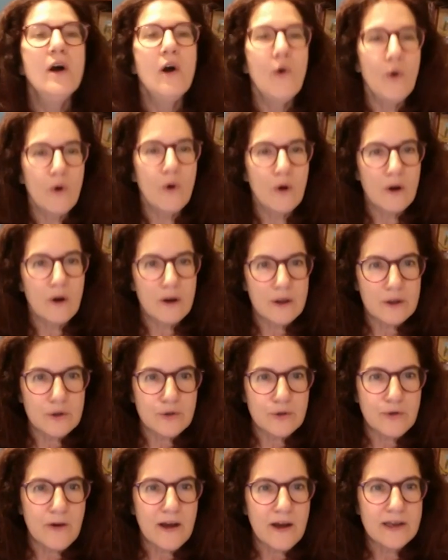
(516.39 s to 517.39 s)
Or
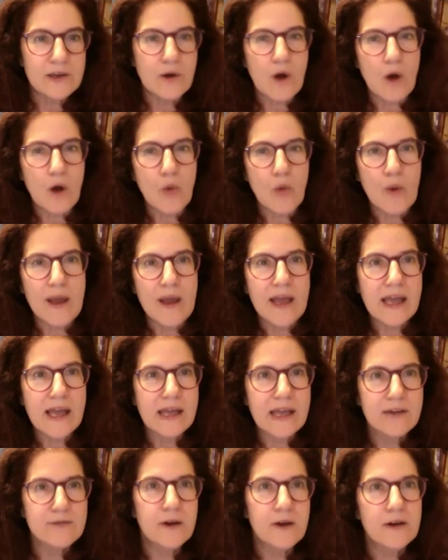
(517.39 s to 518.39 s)
you find a way
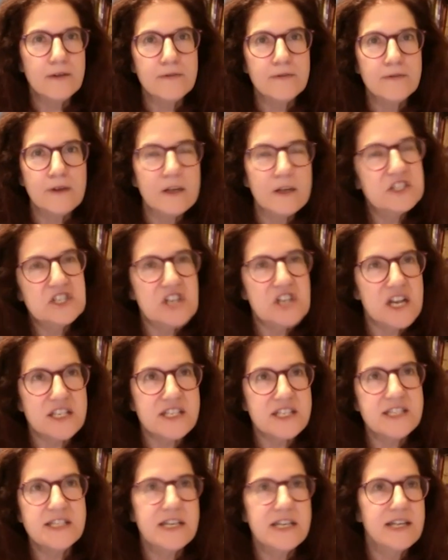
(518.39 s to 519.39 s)
of
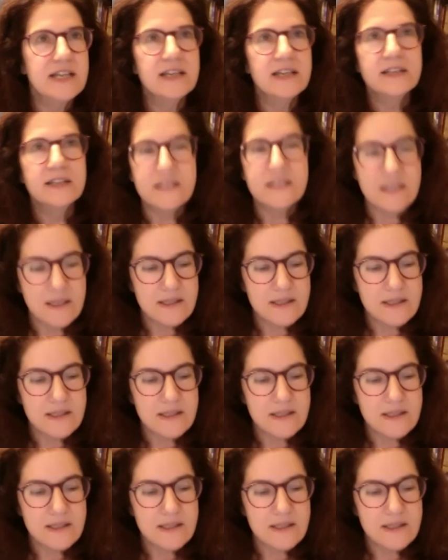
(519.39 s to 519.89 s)
adjusting